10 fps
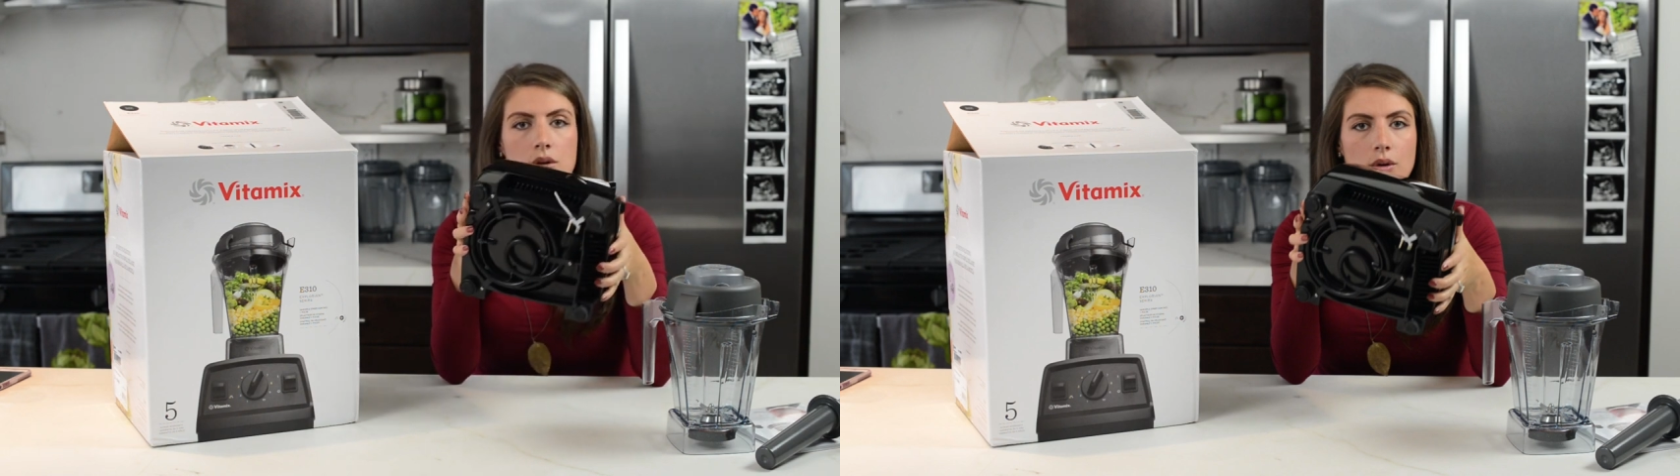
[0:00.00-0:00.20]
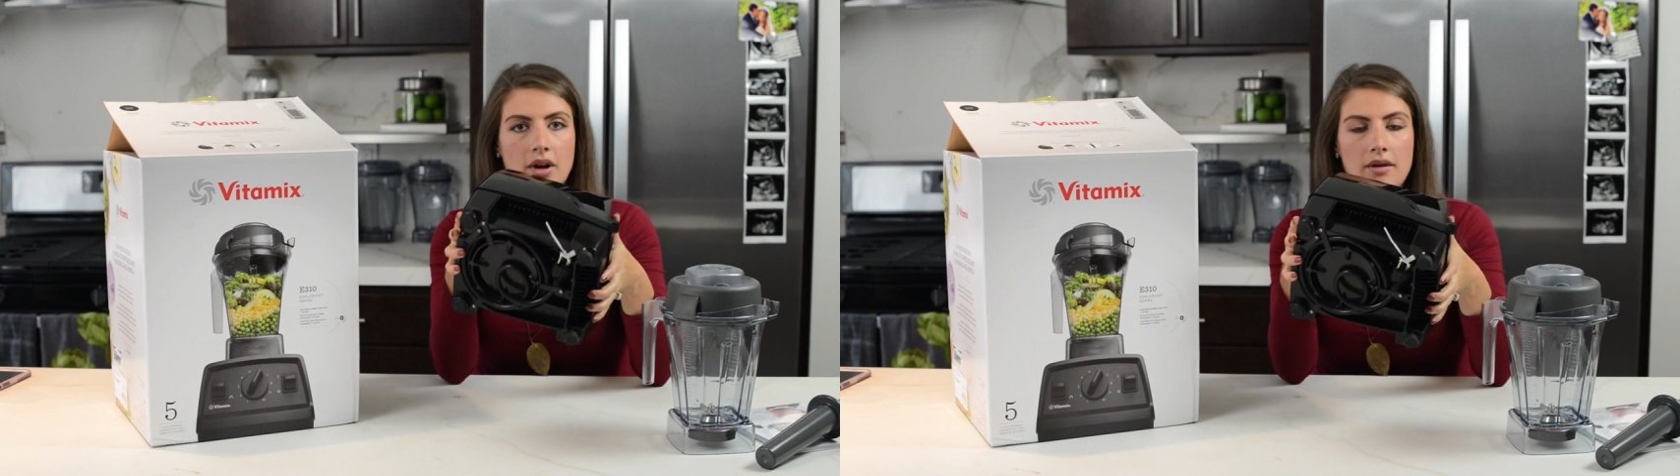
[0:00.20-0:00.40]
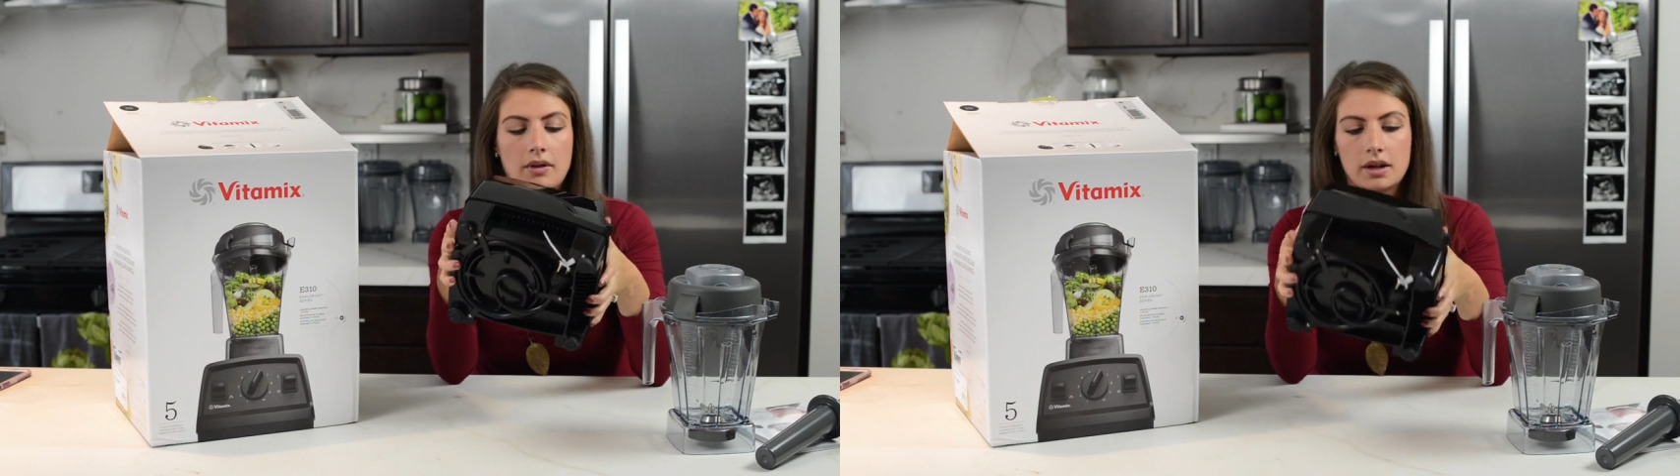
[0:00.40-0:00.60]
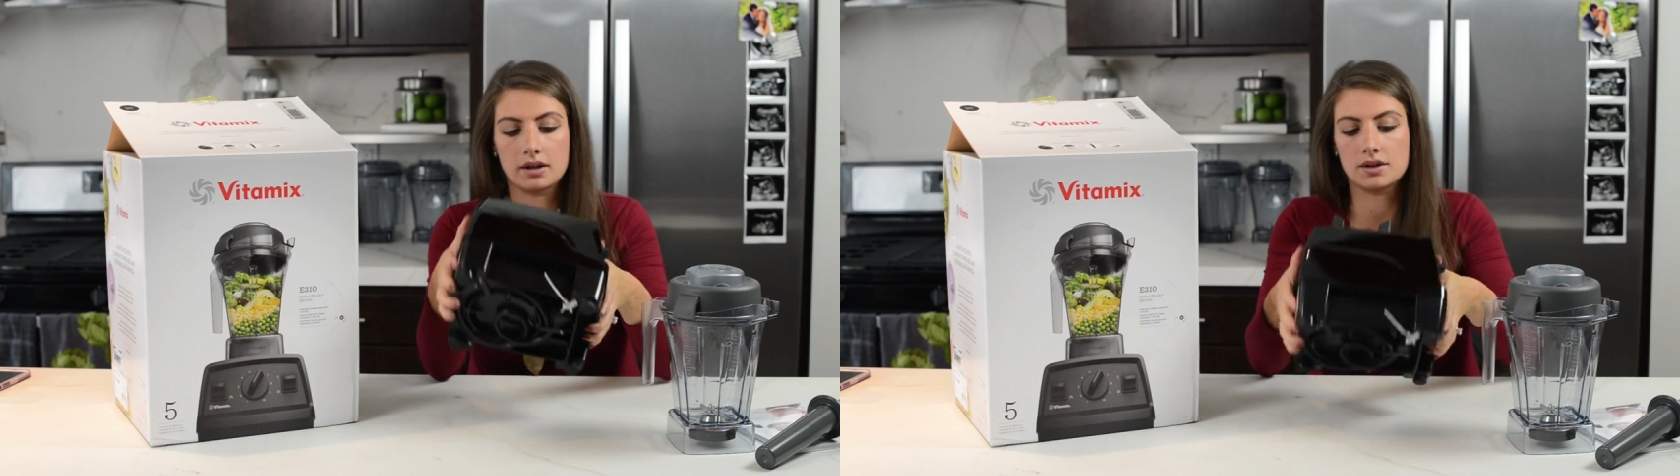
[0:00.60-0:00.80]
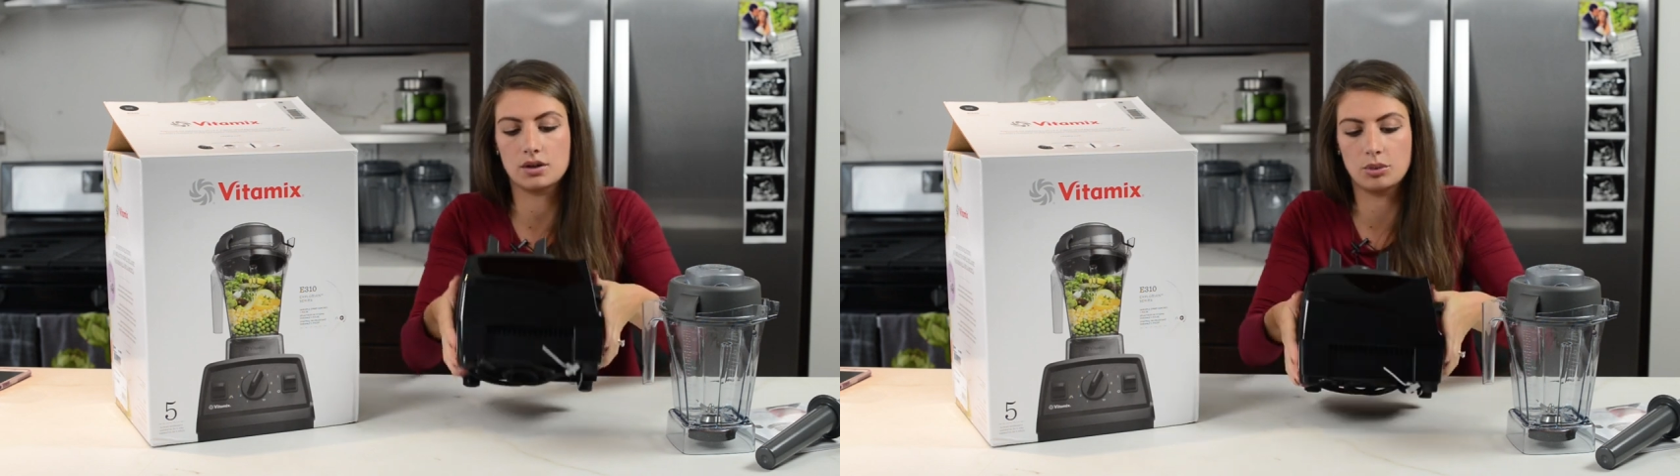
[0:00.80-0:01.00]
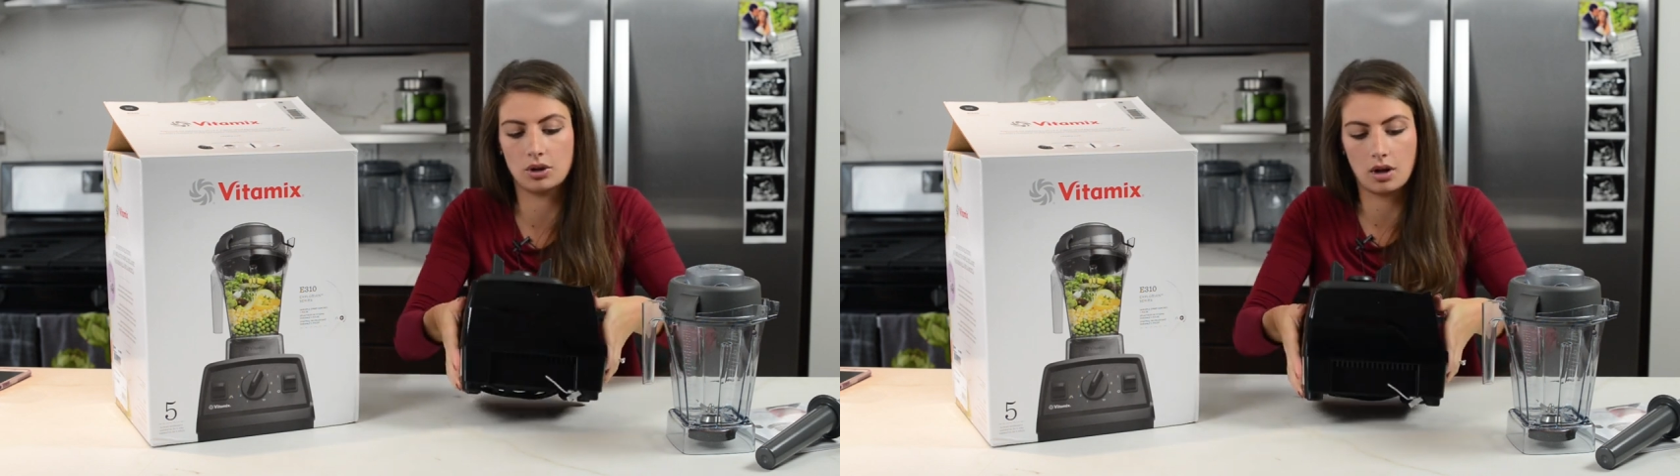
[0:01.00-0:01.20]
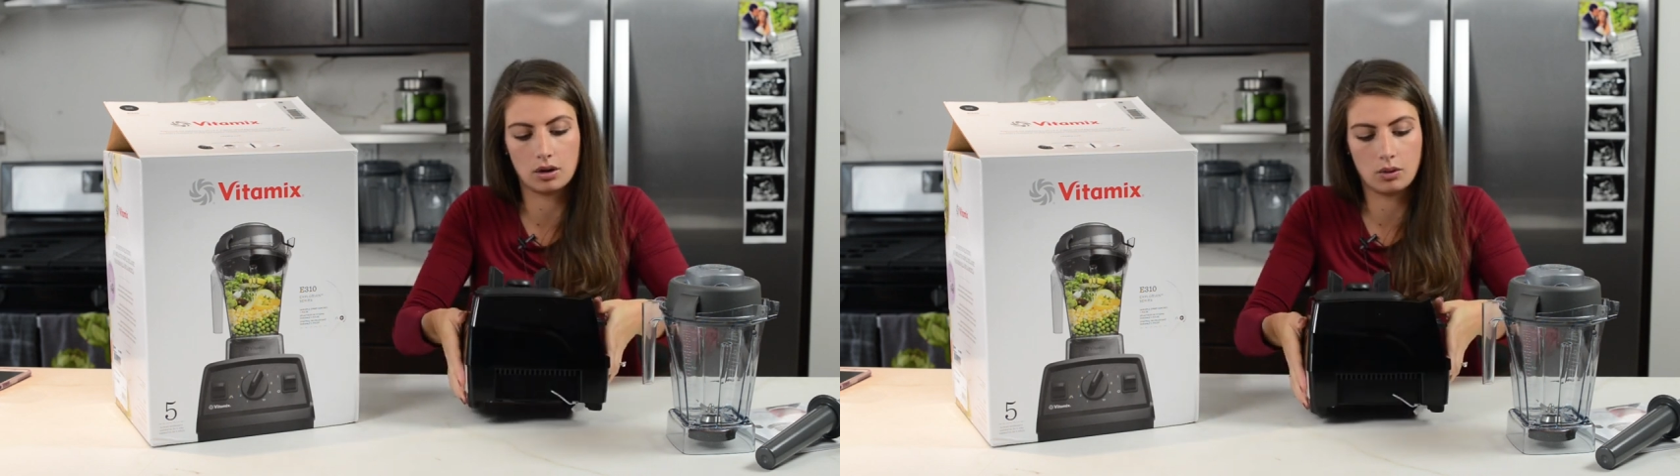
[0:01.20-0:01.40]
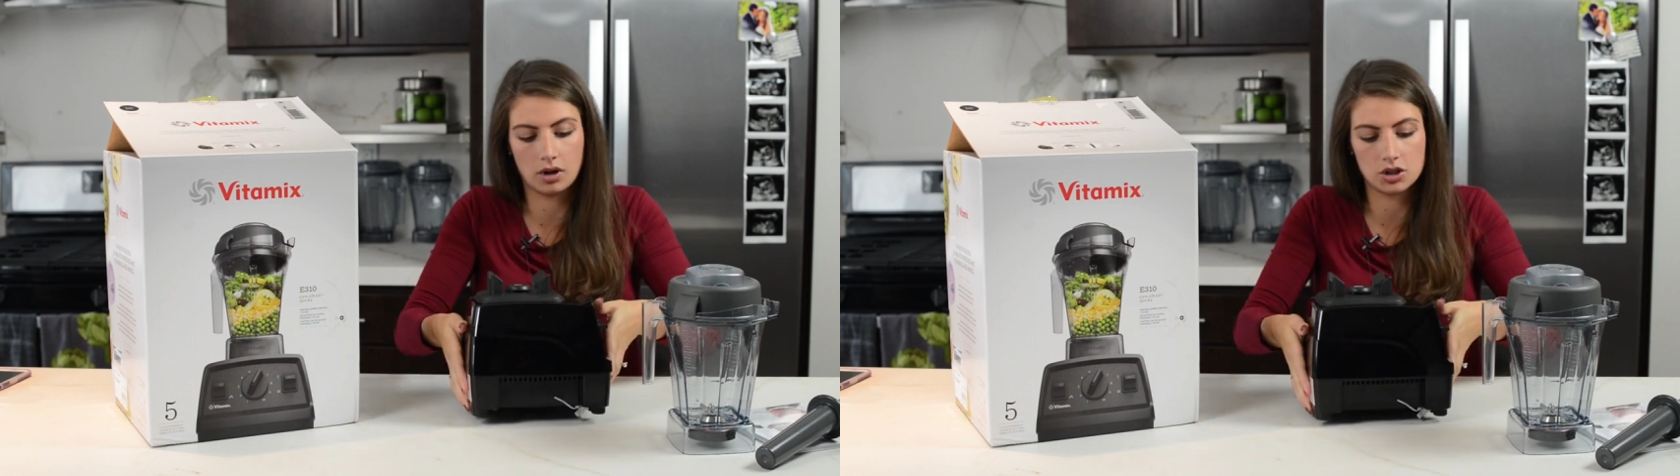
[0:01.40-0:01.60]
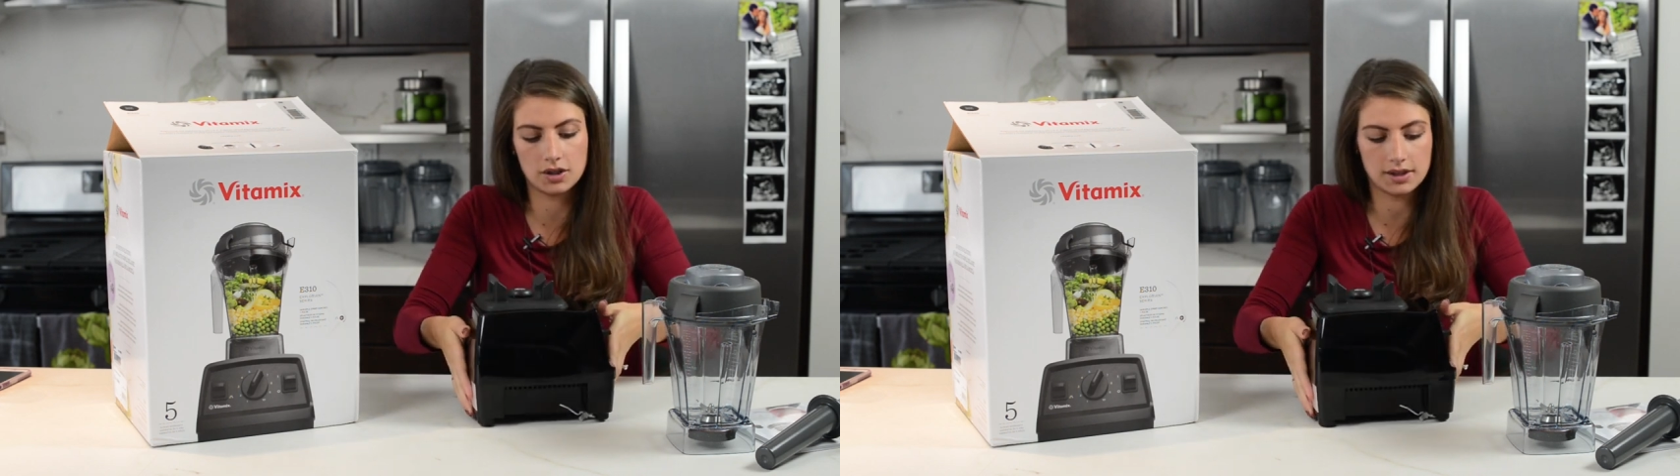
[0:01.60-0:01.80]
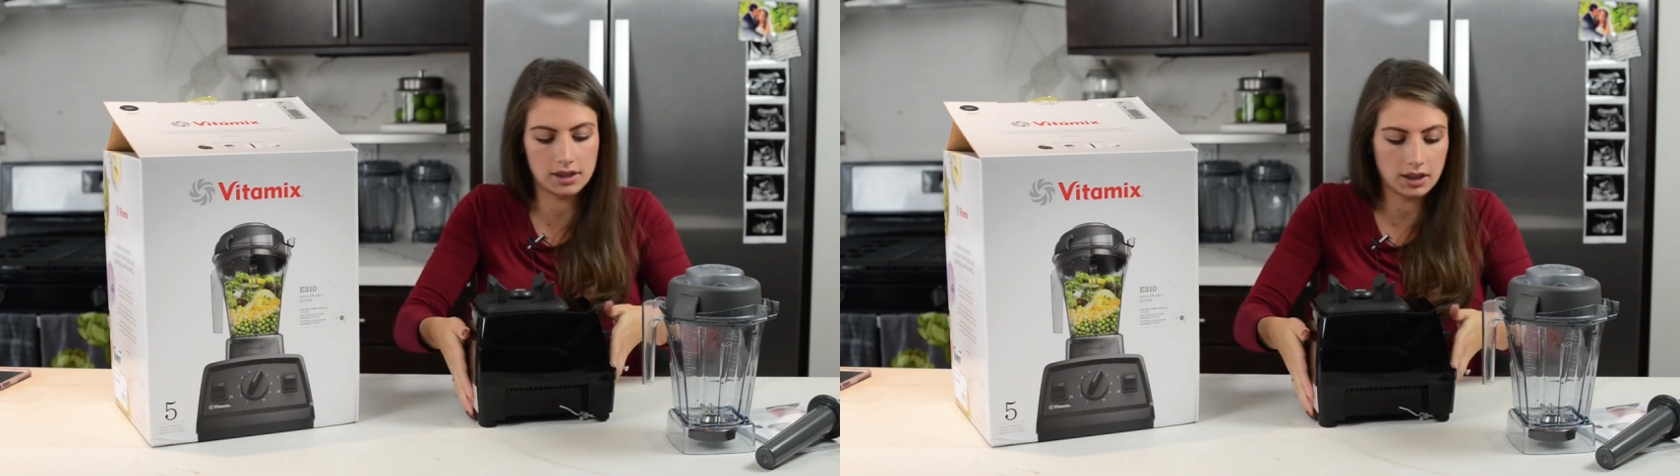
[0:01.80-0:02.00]
So you don't have like a super long cord
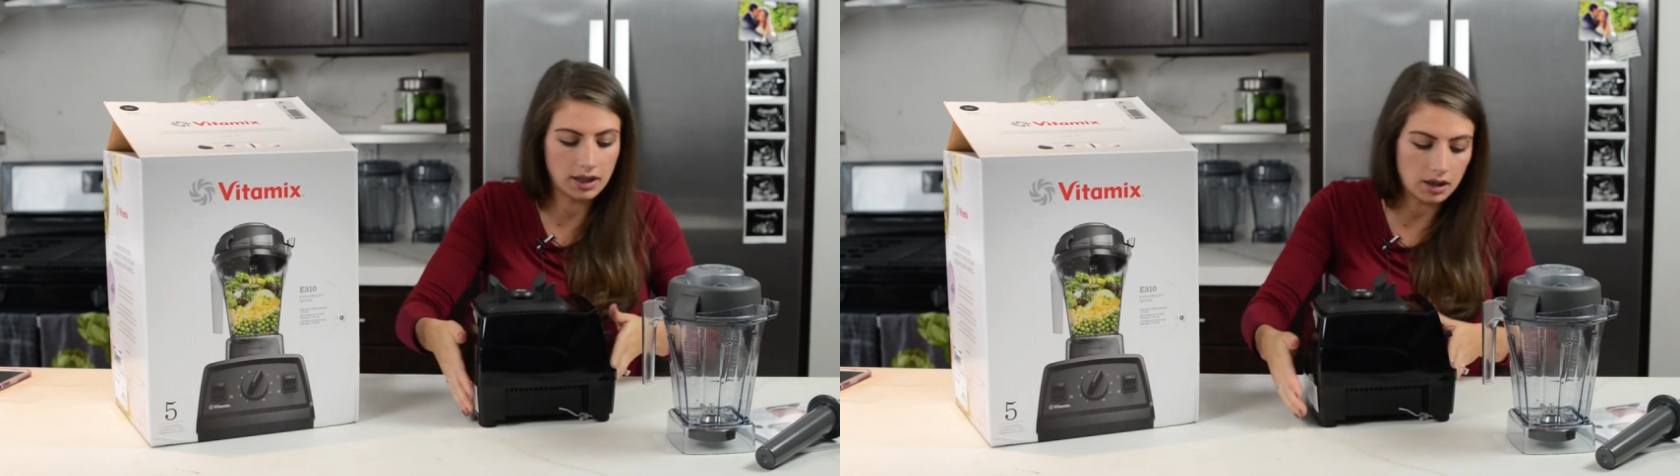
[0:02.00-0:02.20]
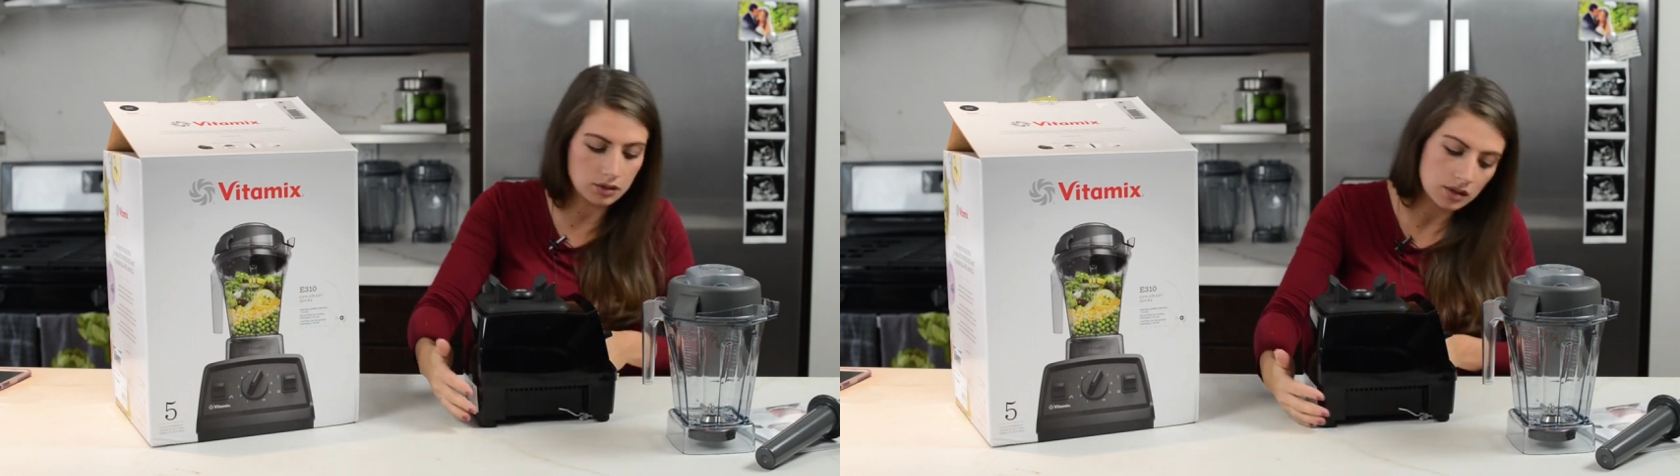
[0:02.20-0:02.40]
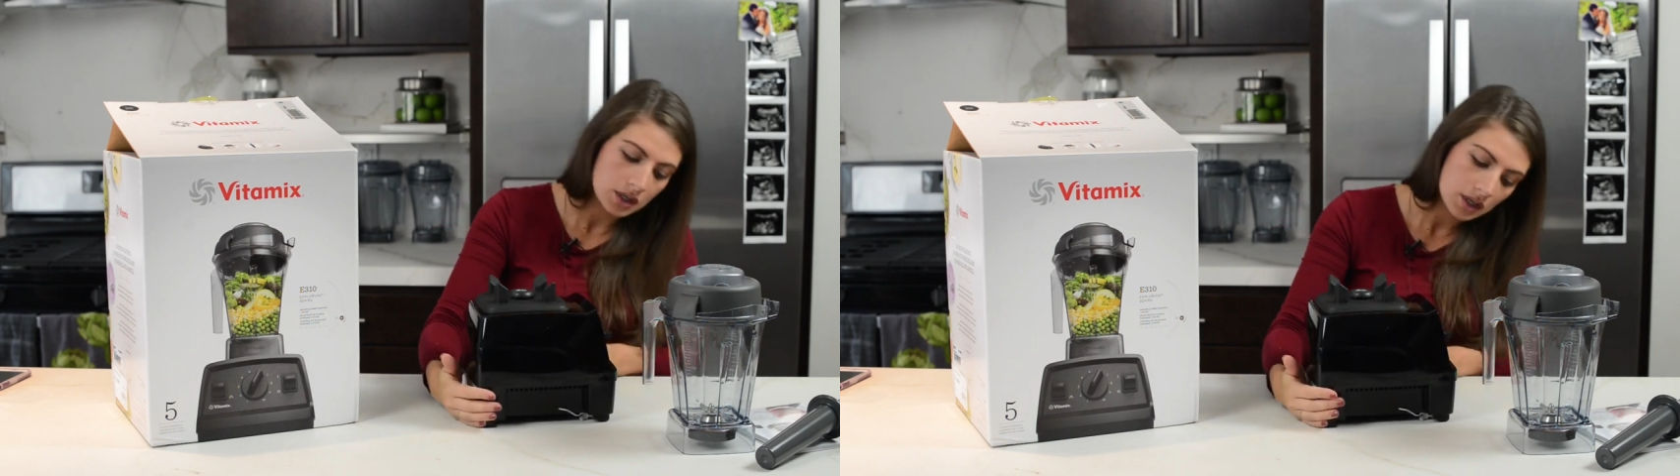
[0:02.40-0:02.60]
just sticking out,